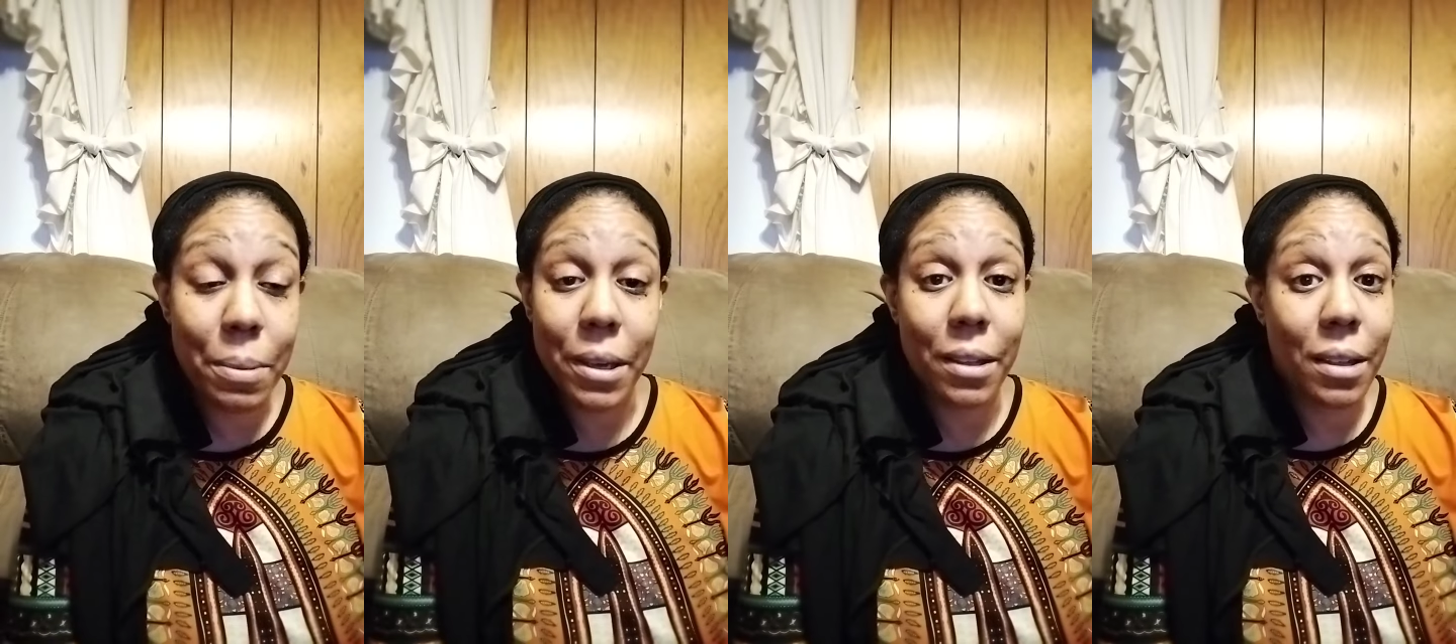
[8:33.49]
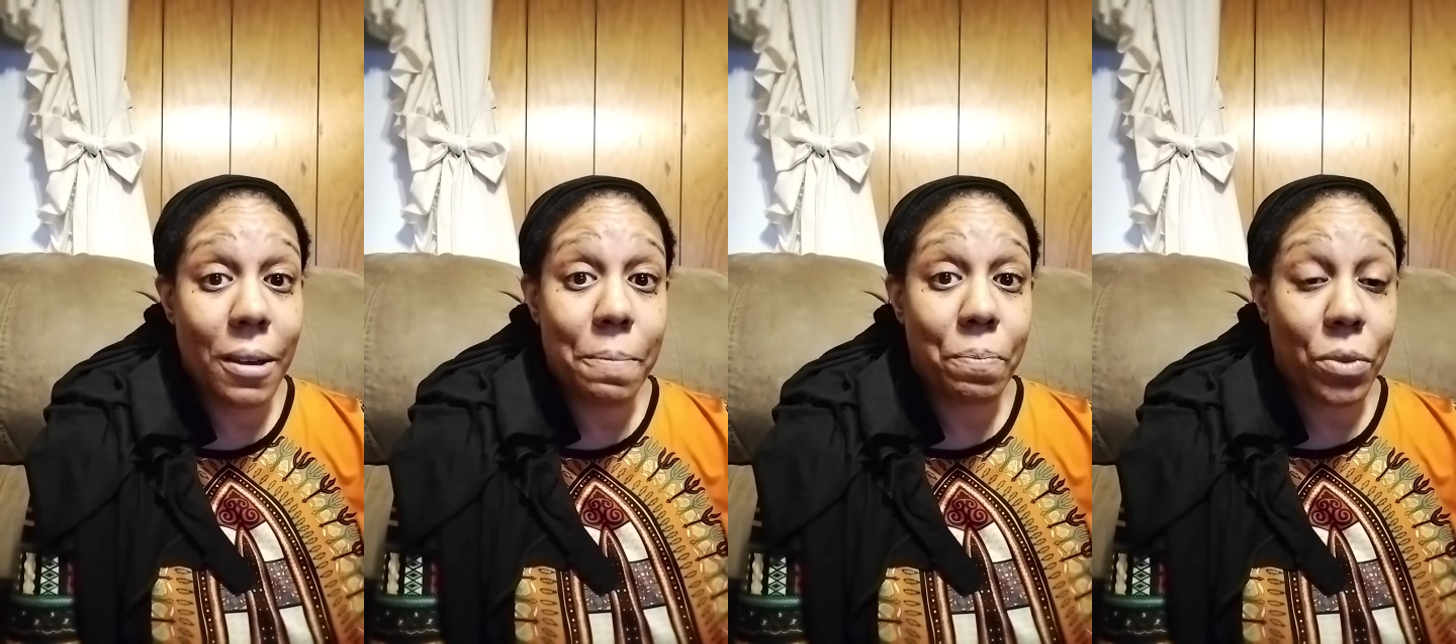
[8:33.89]
But
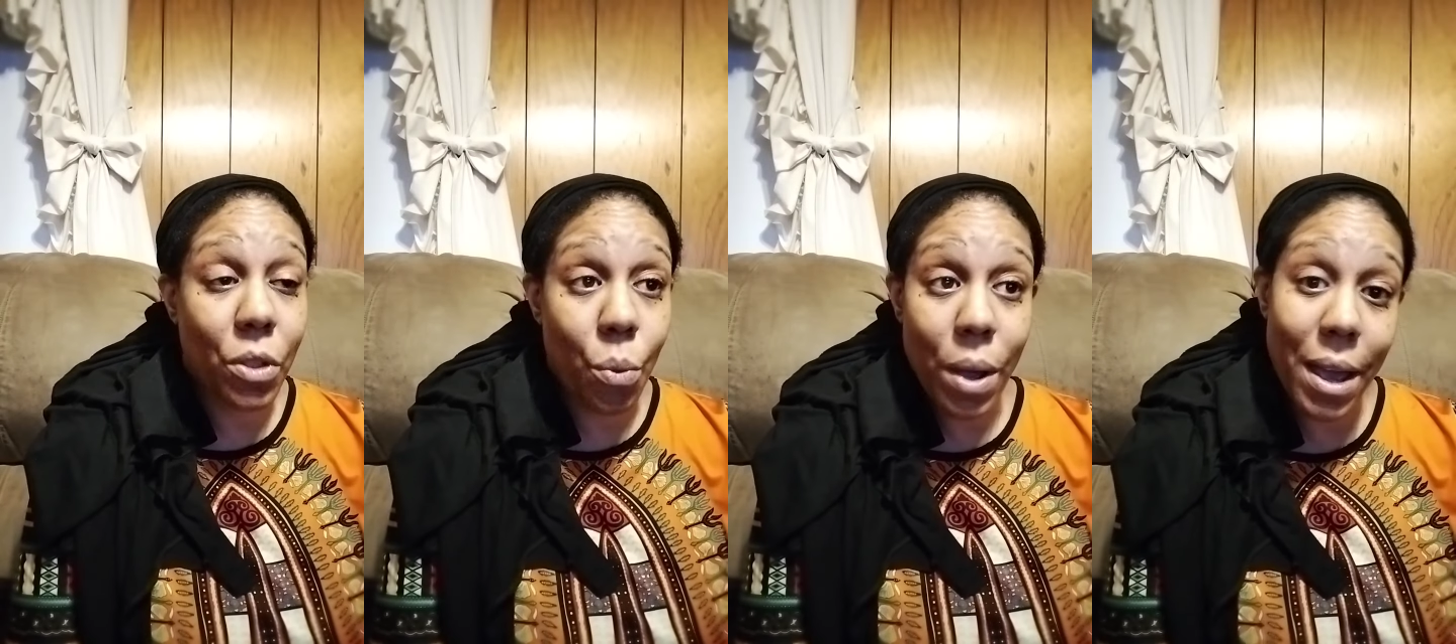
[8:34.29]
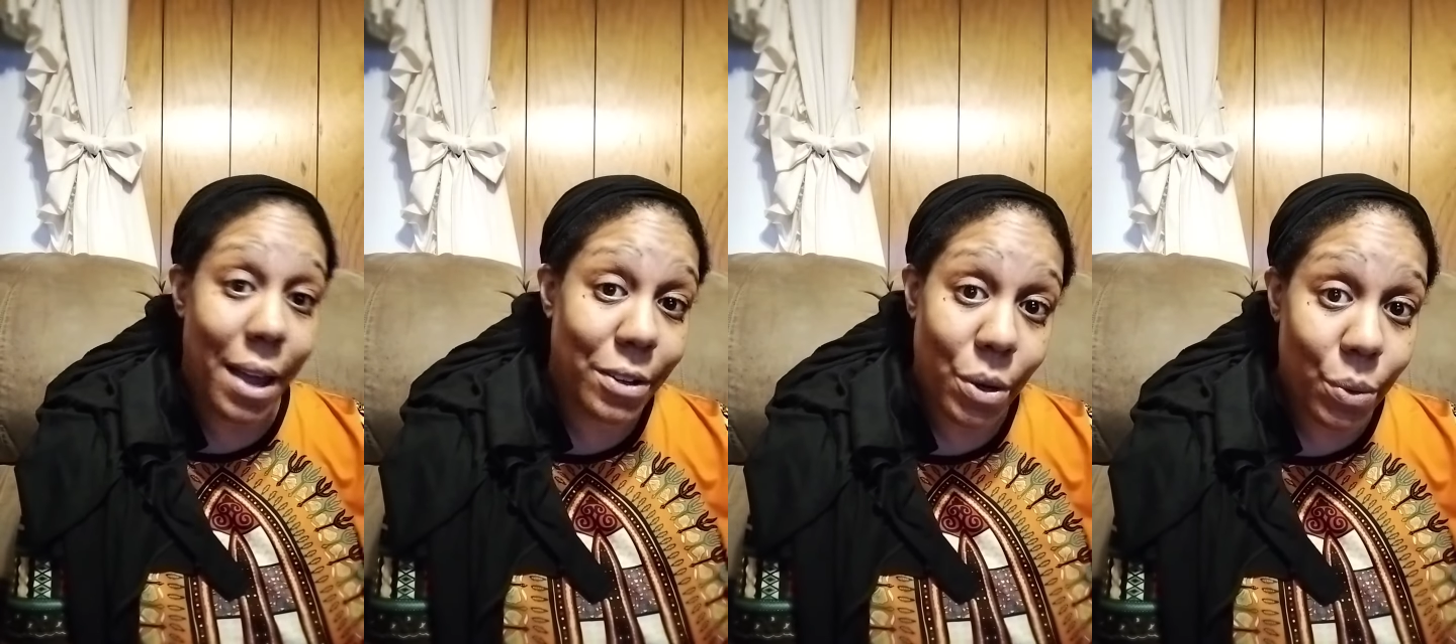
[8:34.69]
the way
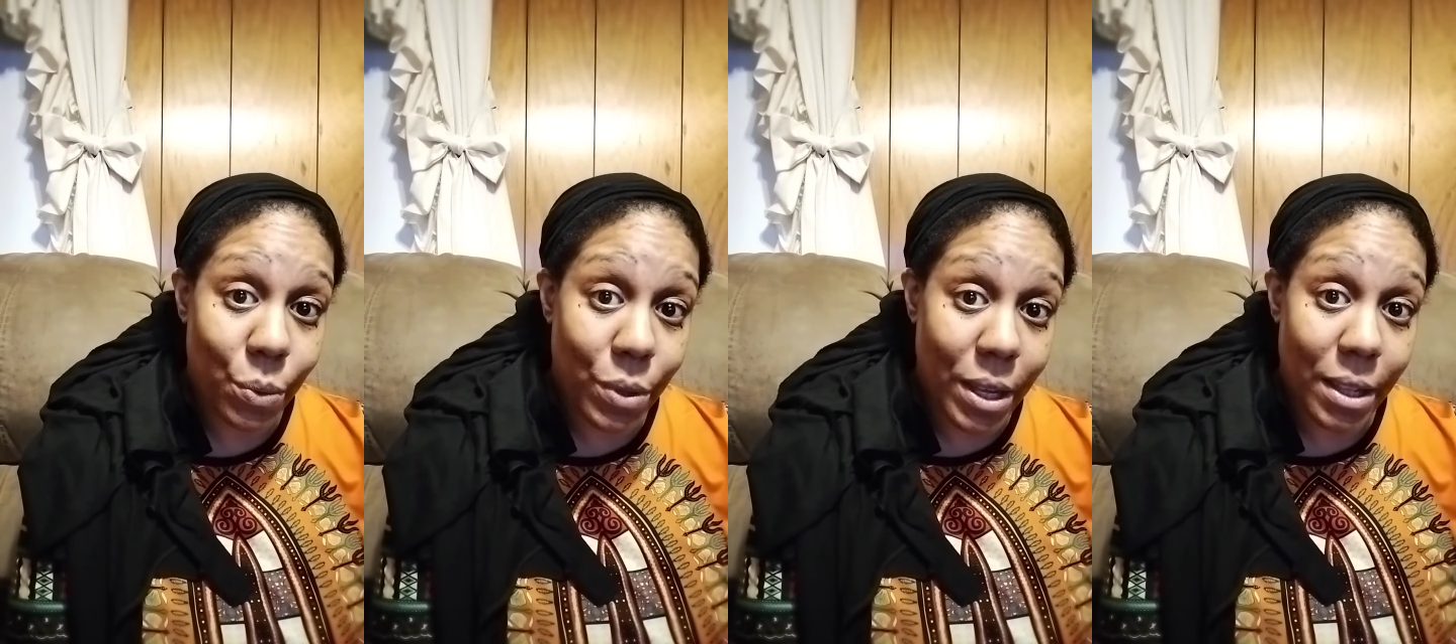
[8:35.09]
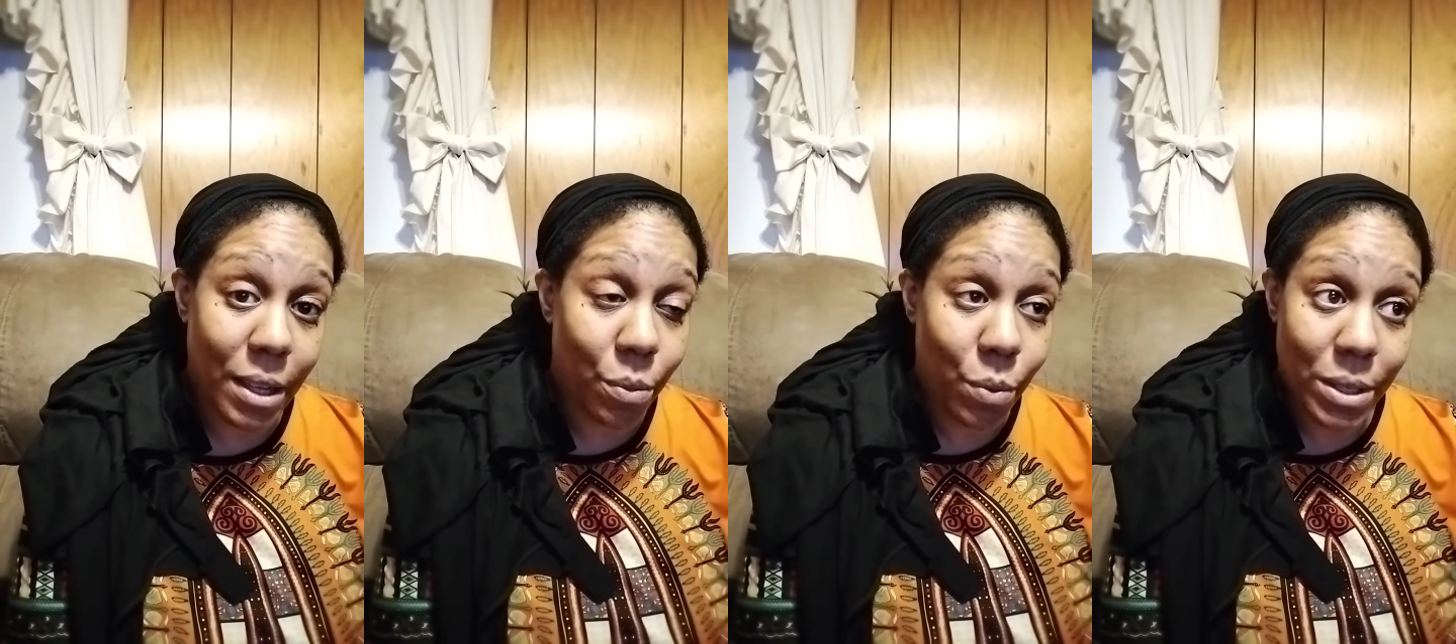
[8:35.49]
I know
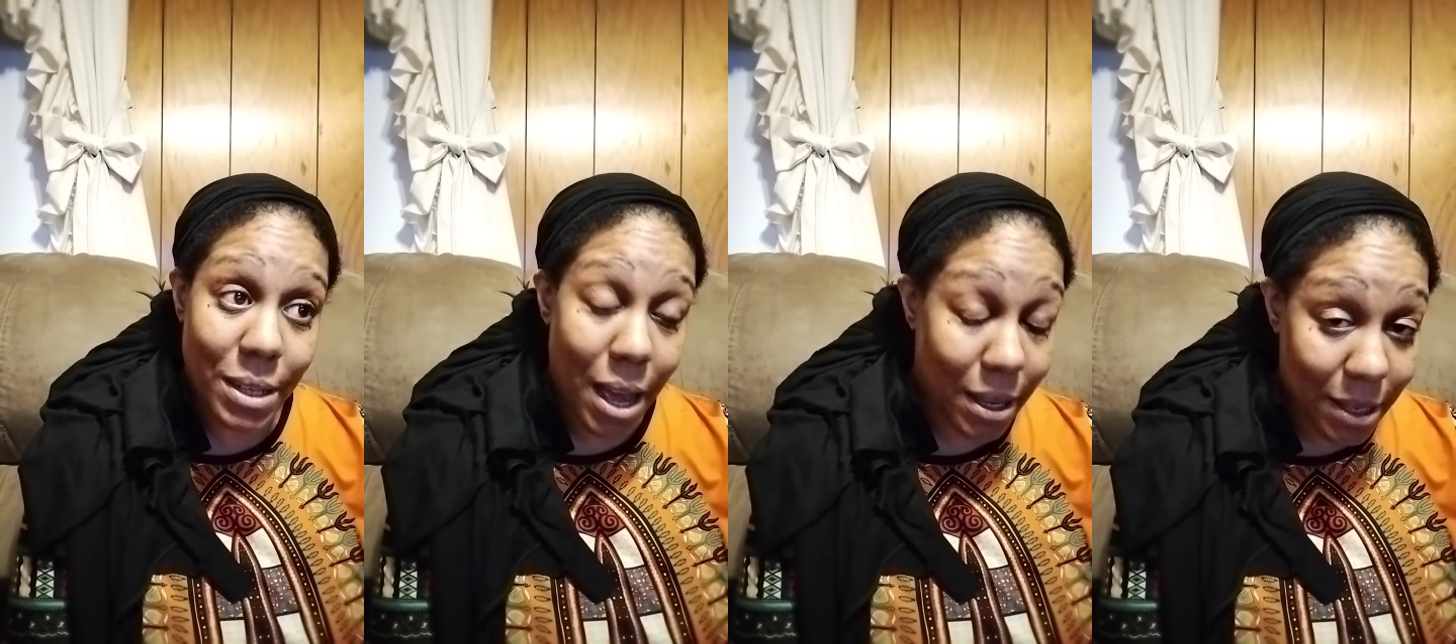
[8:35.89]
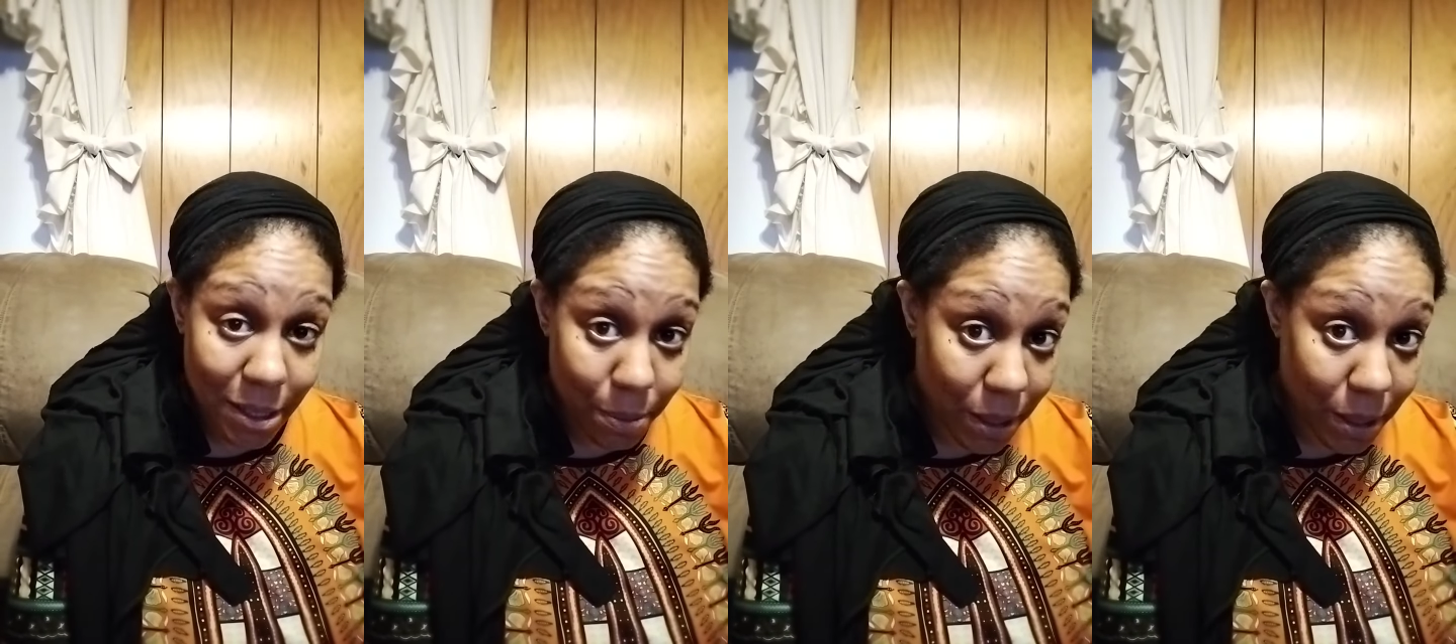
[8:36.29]
that it was not in his